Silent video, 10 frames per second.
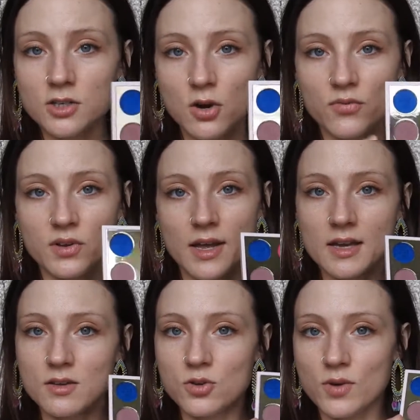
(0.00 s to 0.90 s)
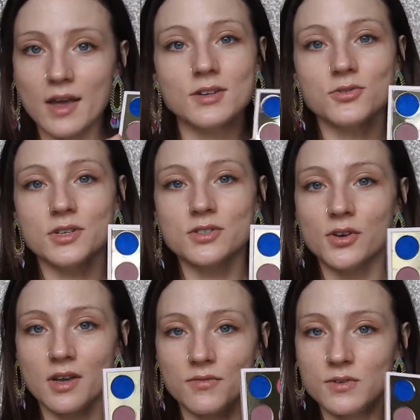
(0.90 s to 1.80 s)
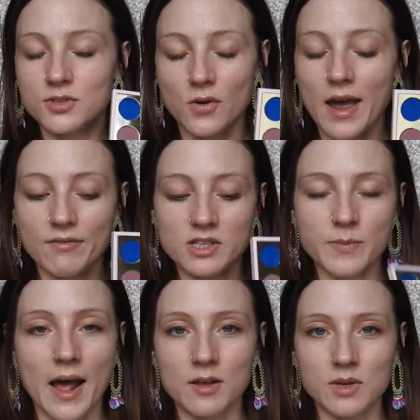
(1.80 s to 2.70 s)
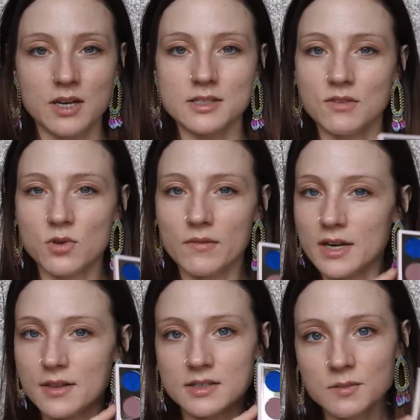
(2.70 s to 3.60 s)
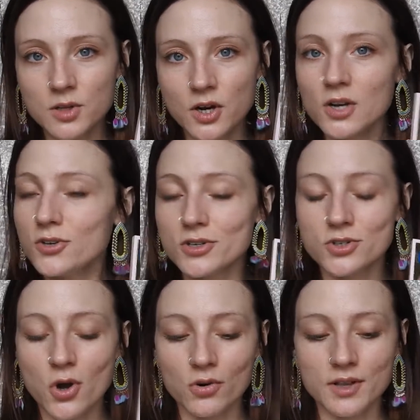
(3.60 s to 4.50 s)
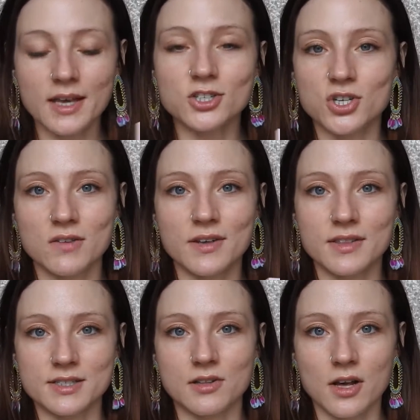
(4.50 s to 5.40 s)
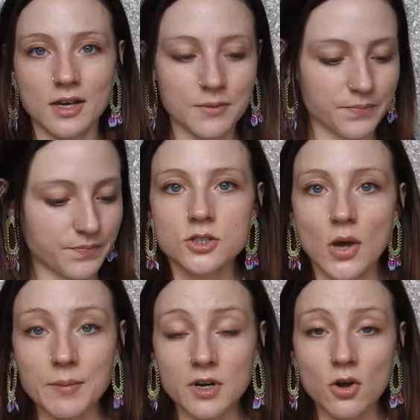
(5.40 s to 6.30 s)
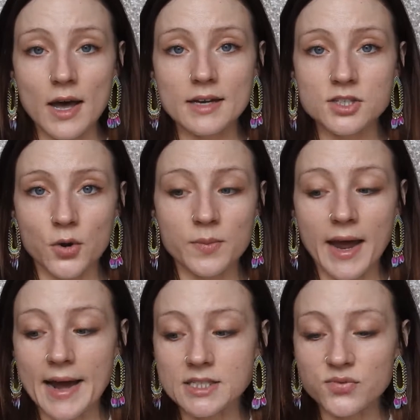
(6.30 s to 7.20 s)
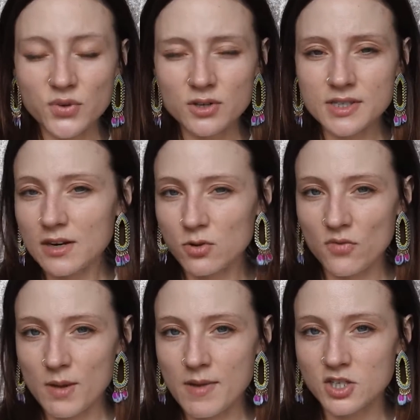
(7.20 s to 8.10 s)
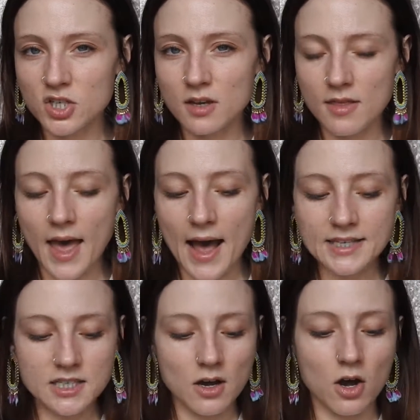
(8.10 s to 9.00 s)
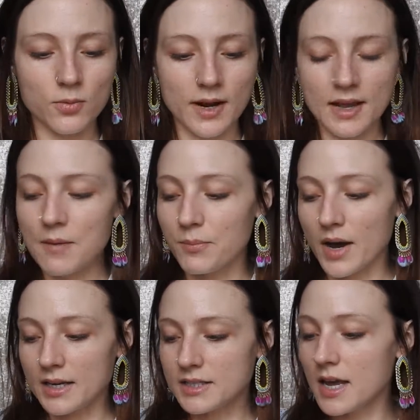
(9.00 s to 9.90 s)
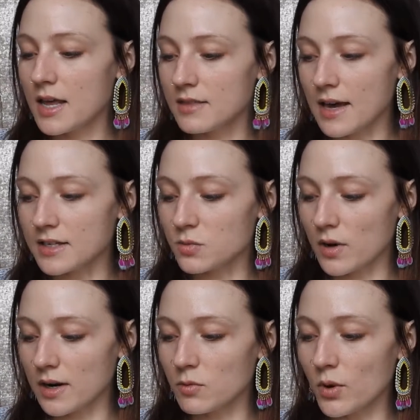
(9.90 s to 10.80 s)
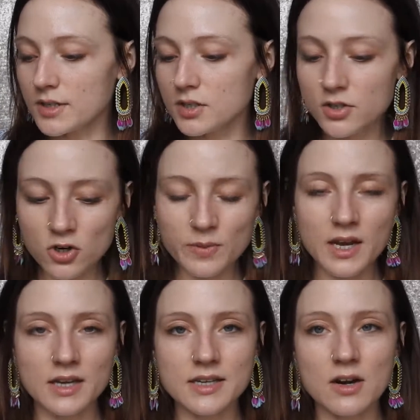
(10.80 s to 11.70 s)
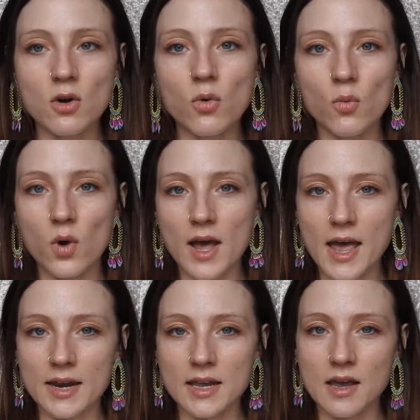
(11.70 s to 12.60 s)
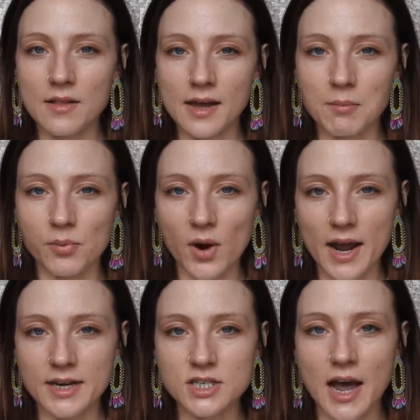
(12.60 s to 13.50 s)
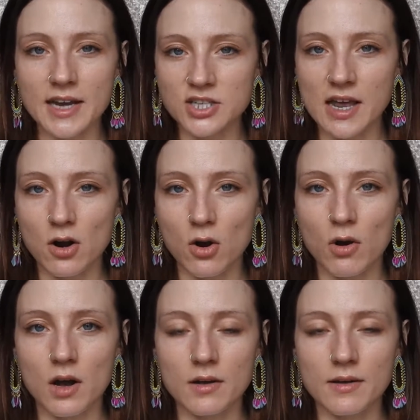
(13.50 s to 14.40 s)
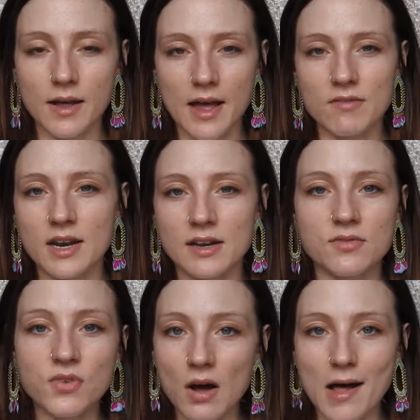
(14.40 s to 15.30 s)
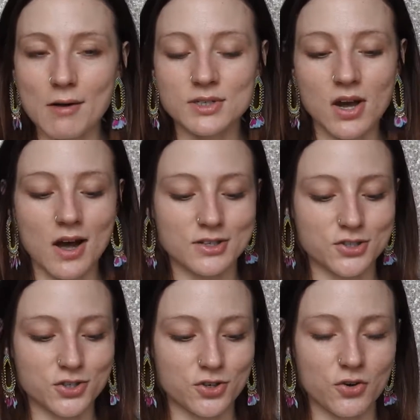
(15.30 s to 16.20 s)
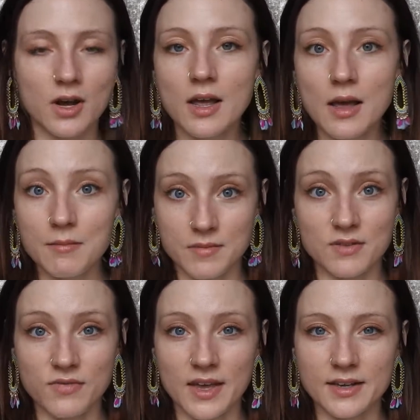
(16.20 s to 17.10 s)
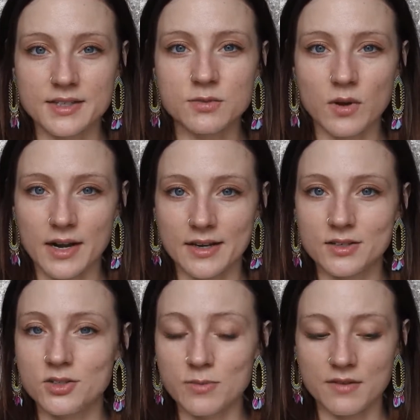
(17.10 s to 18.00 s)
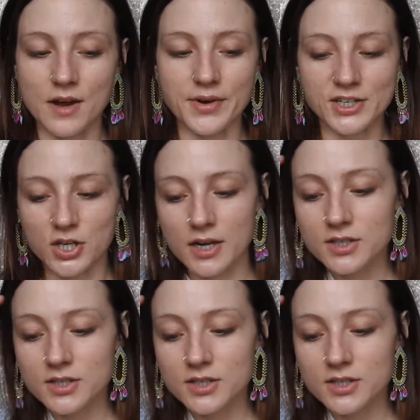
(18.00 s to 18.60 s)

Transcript: Don't feel like you can't do this look if you don't have this palette, because if you have anything similar, you can totally achieve this look. So I'm gonna go ahead and start with my eyes first. I don't know if I mentioned that already, but that is what I'm going to do because I don't want any like bright eyeshadow having any fallout onto my face when I do my foundation.